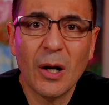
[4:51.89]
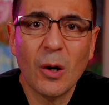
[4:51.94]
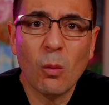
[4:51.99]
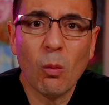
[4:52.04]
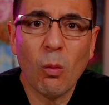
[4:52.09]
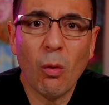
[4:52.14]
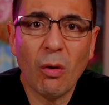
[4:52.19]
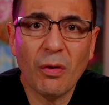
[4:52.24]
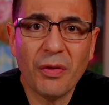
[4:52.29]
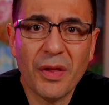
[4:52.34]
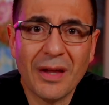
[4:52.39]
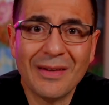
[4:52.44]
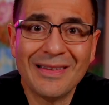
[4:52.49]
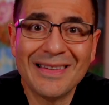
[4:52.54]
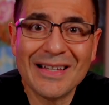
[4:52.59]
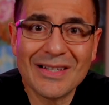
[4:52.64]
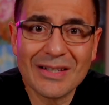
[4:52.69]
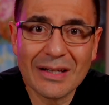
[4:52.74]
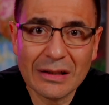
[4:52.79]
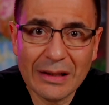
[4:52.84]
well then
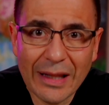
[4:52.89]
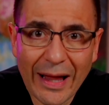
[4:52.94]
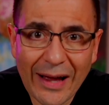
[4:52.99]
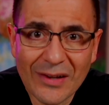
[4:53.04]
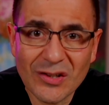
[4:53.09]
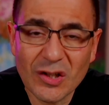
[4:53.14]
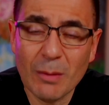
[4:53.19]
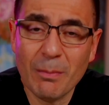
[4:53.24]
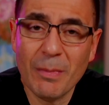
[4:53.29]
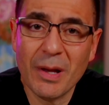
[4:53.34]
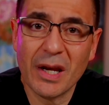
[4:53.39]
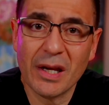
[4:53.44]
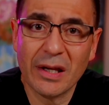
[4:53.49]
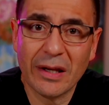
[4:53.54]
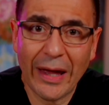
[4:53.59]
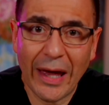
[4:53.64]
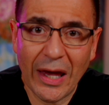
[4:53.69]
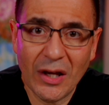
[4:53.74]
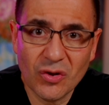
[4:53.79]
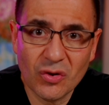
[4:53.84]
this class of
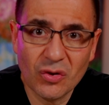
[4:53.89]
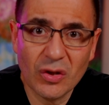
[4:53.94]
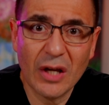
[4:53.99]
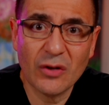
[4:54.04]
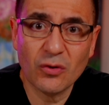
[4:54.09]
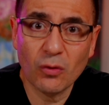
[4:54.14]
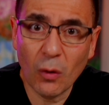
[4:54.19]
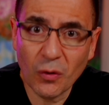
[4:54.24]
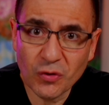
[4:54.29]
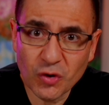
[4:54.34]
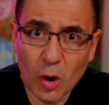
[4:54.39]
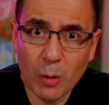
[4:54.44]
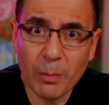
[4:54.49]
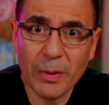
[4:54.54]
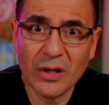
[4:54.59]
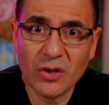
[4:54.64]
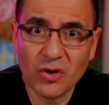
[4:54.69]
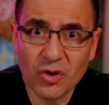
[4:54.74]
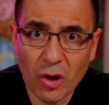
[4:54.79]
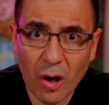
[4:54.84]
medication has also
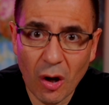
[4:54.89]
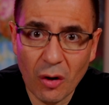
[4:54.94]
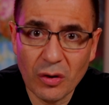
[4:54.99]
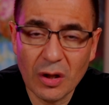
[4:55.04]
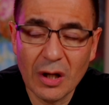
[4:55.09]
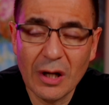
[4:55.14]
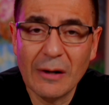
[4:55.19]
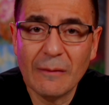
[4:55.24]
been shown